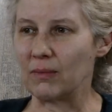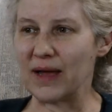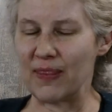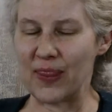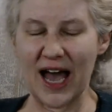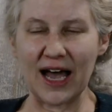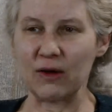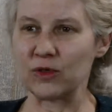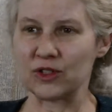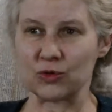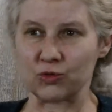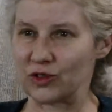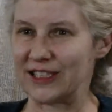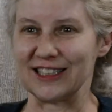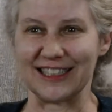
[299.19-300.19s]
That was
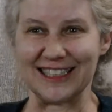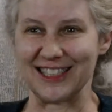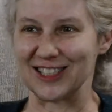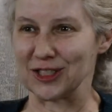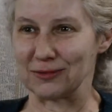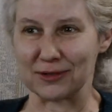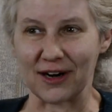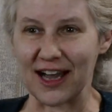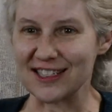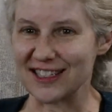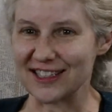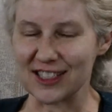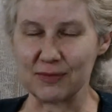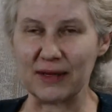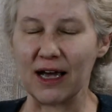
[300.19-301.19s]
really
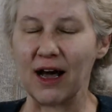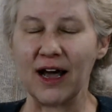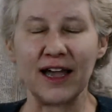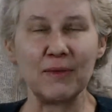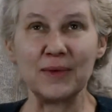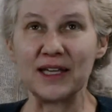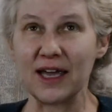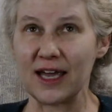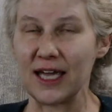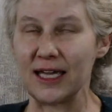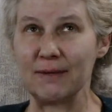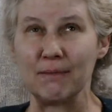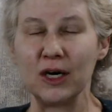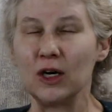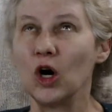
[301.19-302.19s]
surprising to me. I
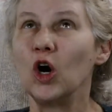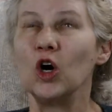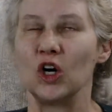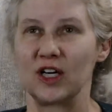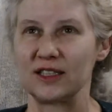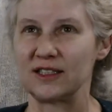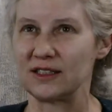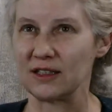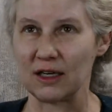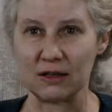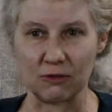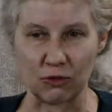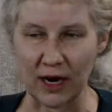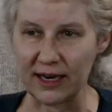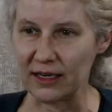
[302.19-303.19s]
became hooked
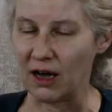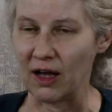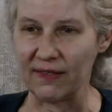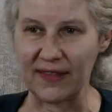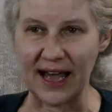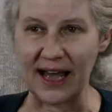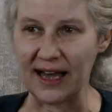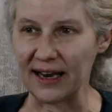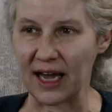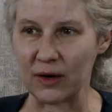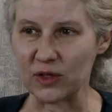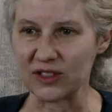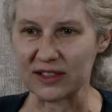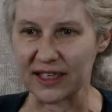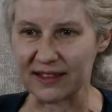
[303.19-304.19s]
right on that. I was